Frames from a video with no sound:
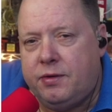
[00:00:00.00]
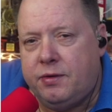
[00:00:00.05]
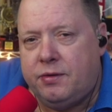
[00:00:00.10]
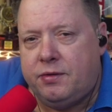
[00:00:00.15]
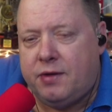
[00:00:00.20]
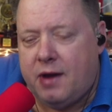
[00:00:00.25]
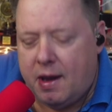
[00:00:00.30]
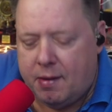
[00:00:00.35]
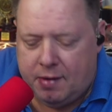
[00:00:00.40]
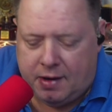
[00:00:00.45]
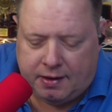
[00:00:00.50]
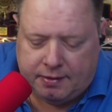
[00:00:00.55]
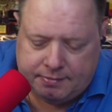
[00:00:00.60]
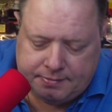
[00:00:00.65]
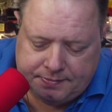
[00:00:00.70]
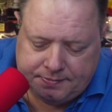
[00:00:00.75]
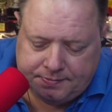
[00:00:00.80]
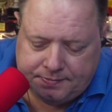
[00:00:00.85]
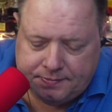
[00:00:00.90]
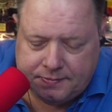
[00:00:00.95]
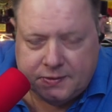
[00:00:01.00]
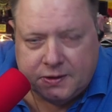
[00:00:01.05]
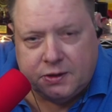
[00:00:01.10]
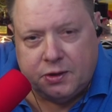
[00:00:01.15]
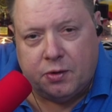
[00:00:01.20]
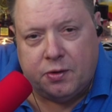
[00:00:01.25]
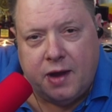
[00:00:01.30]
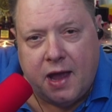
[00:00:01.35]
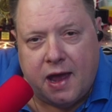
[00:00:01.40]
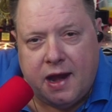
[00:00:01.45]
Not too shabby.
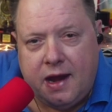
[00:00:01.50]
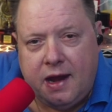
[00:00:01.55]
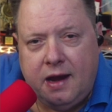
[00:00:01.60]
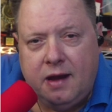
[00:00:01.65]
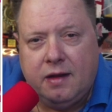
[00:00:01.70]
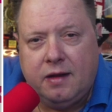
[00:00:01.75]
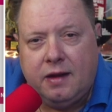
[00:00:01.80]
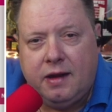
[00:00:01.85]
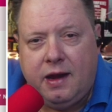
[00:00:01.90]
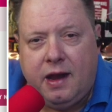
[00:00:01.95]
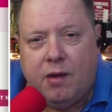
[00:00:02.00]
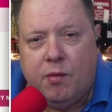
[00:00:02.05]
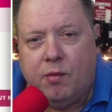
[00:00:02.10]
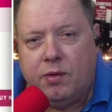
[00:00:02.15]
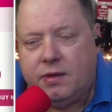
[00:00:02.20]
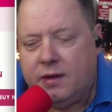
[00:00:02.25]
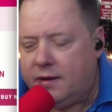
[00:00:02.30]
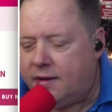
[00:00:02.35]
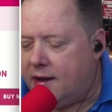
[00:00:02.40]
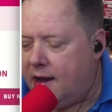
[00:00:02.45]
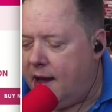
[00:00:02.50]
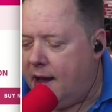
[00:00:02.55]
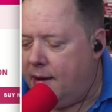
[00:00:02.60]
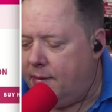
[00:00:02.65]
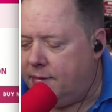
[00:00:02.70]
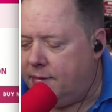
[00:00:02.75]
So Yeti, get with the